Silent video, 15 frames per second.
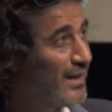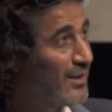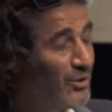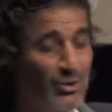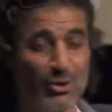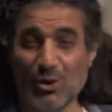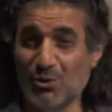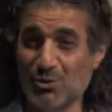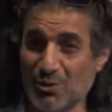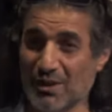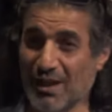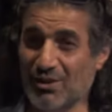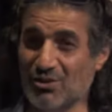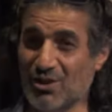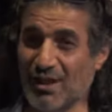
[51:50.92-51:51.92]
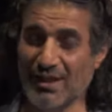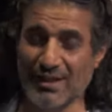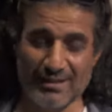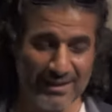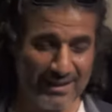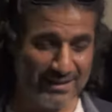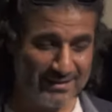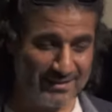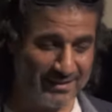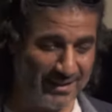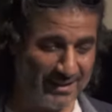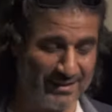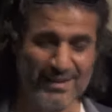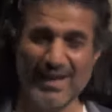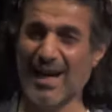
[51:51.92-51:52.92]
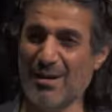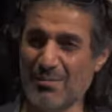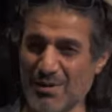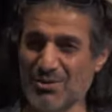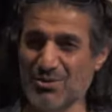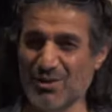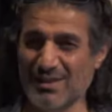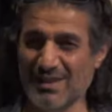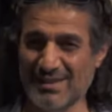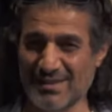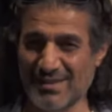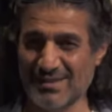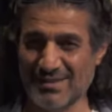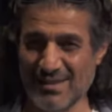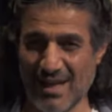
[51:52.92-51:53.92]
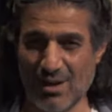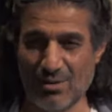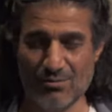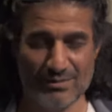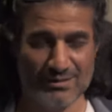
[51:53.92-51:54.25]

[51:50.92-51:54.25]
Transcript: You go to Tangier. There is the harbor does not exist now.